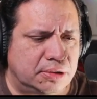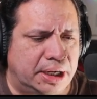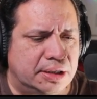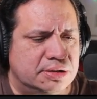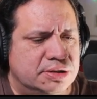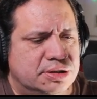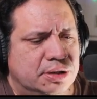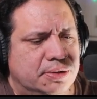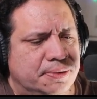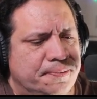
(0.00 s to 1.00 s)
Okay,
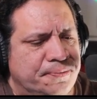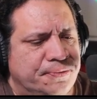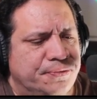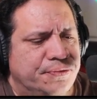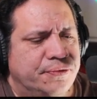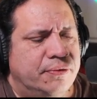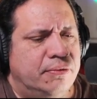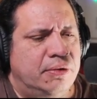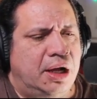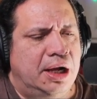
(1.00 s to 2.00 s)
so
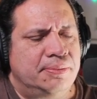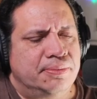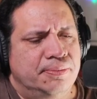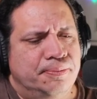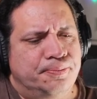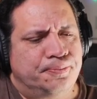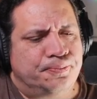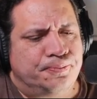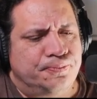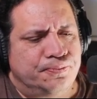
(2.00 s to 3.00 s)
I'm
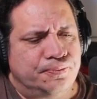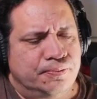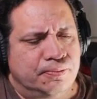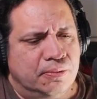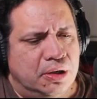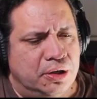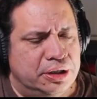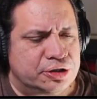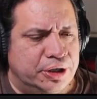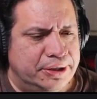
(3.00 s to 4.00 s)

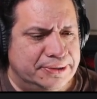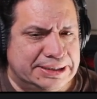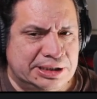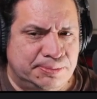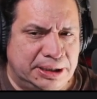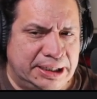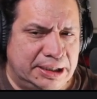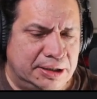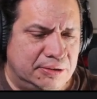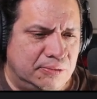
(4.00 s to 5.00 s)
going to try to
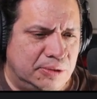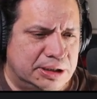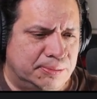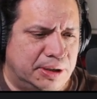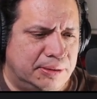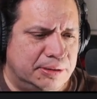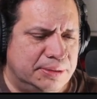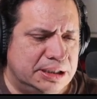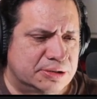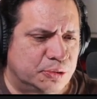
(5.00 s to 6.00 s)
explain what the
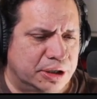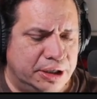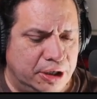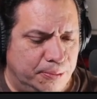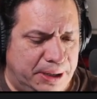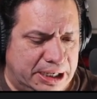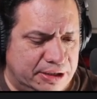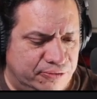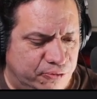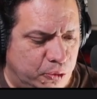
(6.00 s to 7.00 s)
problem is. We're going to go
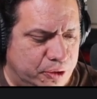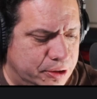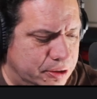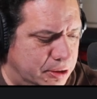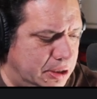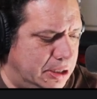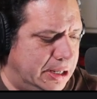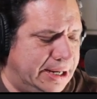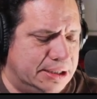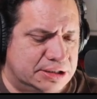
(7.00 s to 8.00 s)
back and forth
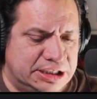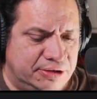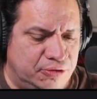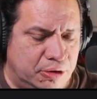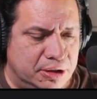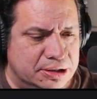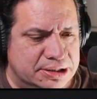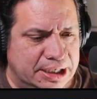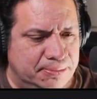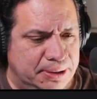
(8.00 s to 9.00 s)
and see if you're on
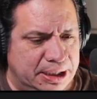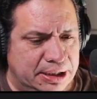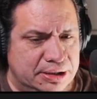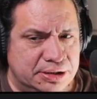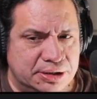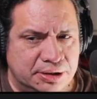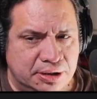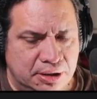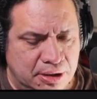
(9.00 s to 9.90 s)
the same page.